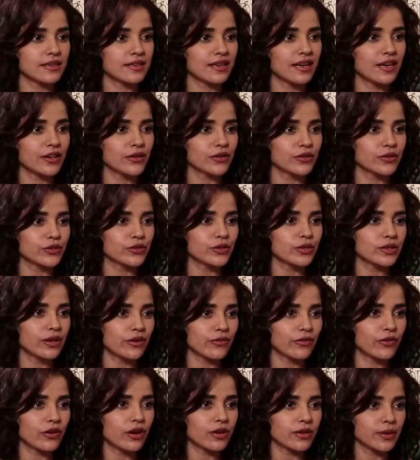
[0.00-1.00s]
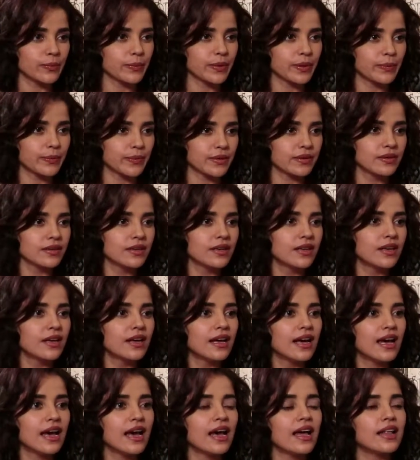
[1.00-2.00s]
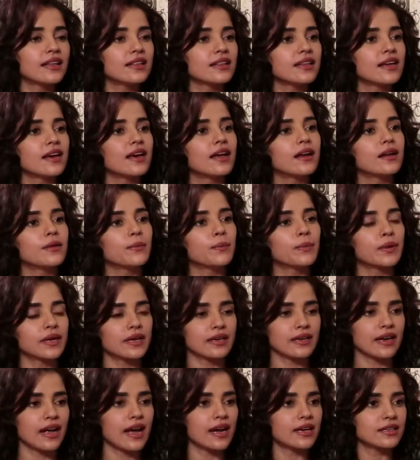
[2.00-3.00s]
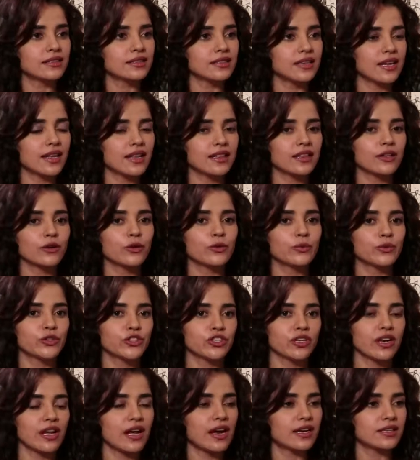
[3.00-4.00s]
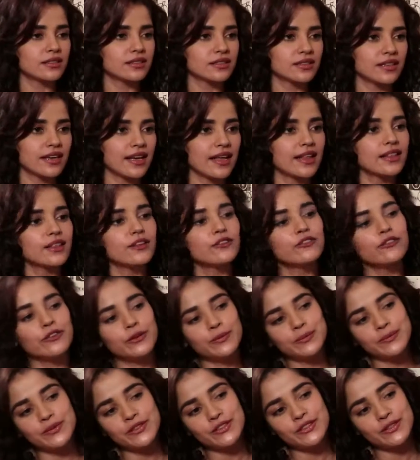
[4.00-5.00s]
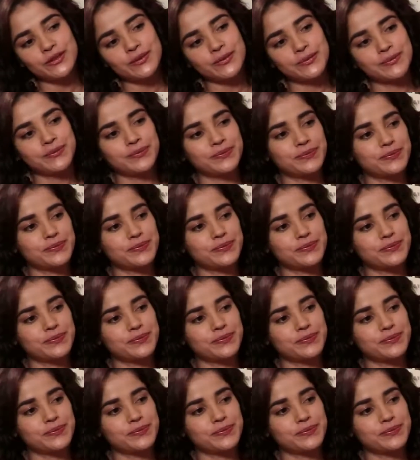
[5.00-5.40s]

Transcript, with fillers: I used to dub for other people and then print ads and the commercial ads and the films. So